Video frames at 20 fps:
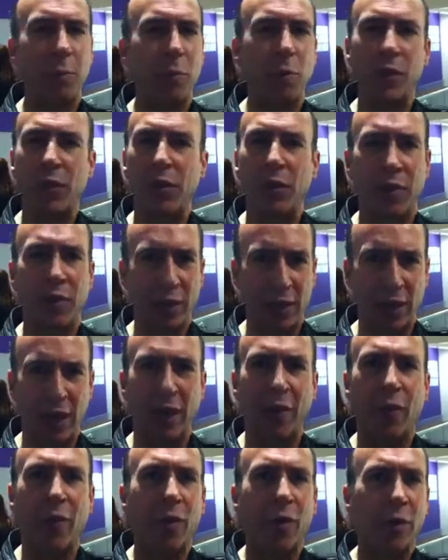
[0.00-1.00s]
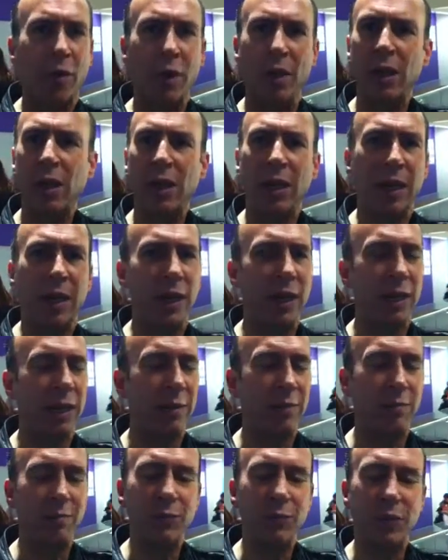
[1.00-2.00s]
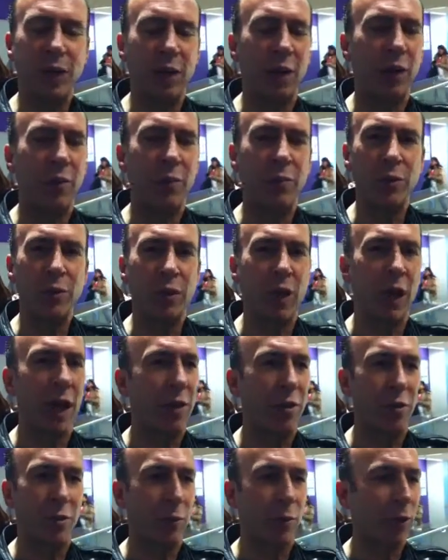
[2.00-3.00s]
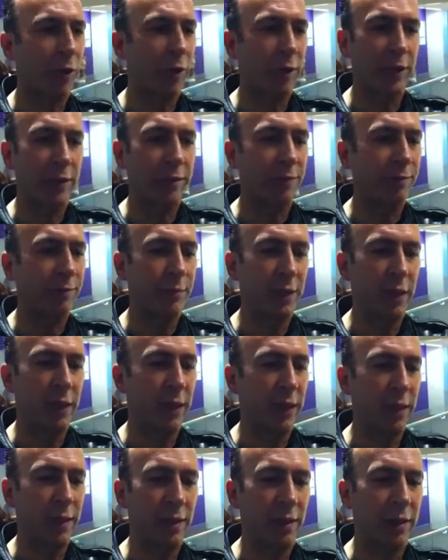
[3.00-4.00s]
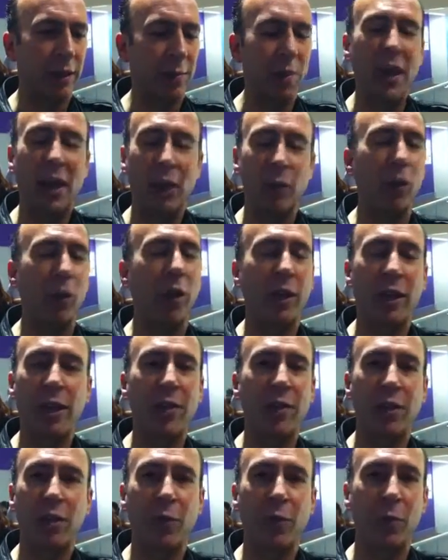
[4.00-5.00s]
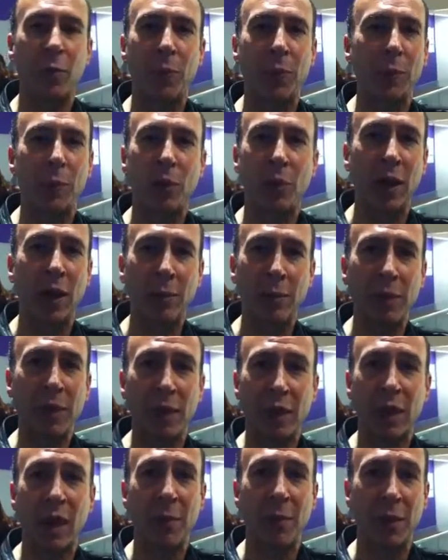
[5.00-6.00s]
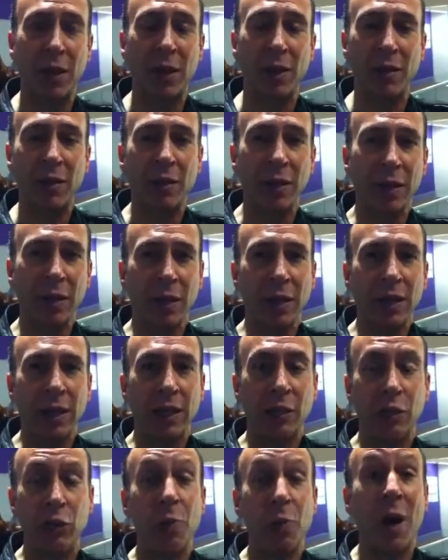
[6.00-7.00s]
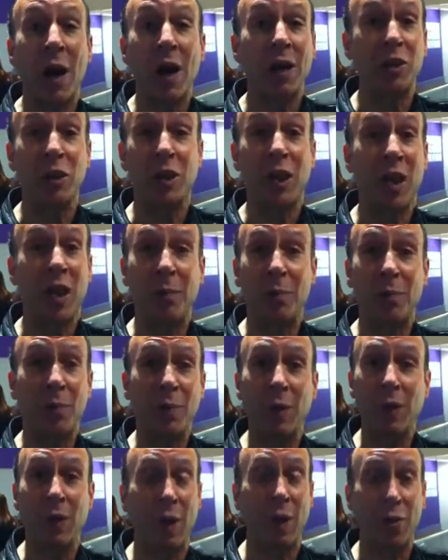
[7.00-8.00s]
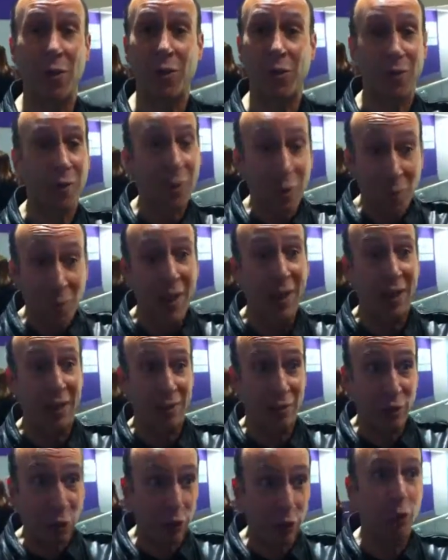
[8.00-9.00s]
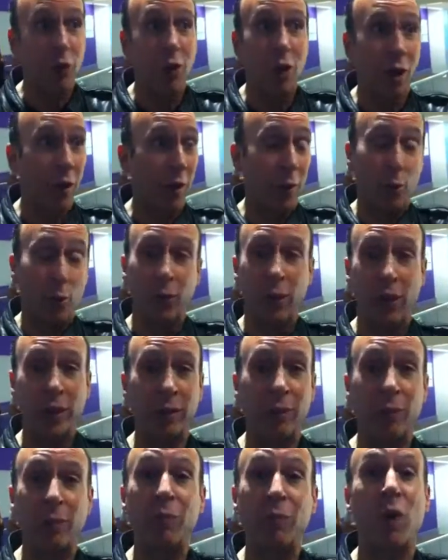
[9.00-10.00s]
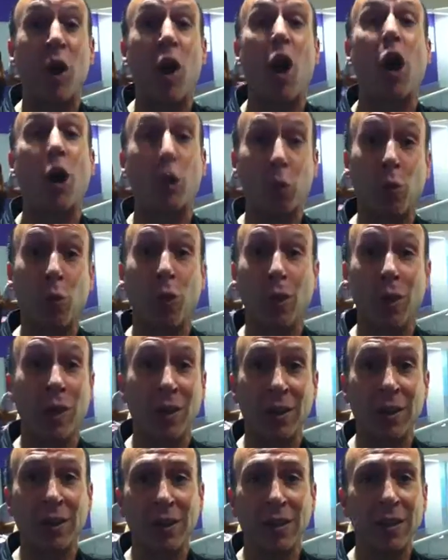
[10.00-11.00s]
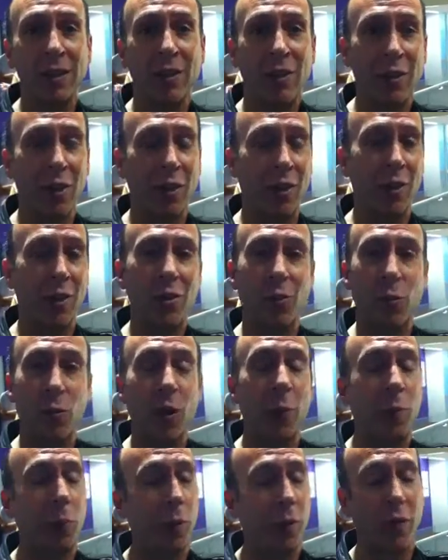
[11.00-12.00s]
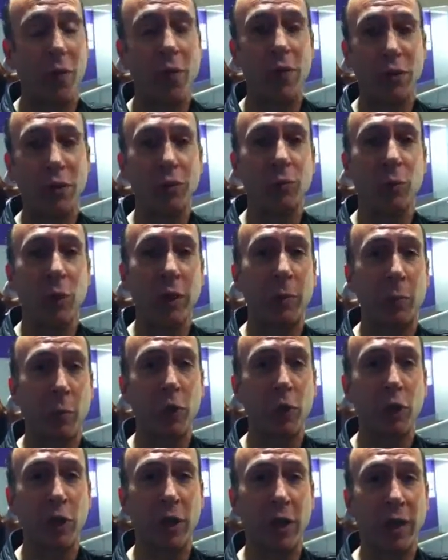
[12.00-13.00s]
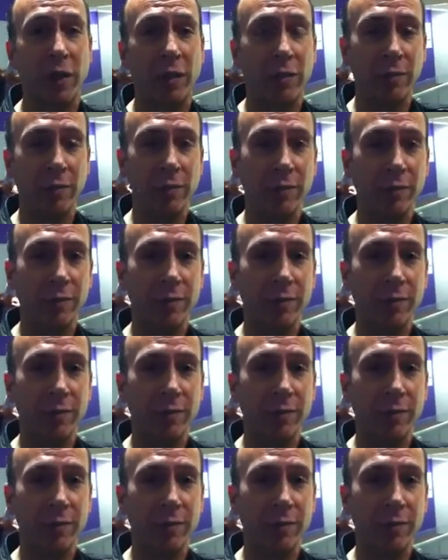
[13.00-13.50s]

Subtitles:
that put this together, you guys are really, you make it really easy for people like me to come in and do my job, because you're doing all the really hard work. So it's a real privilege. Really appreciate it.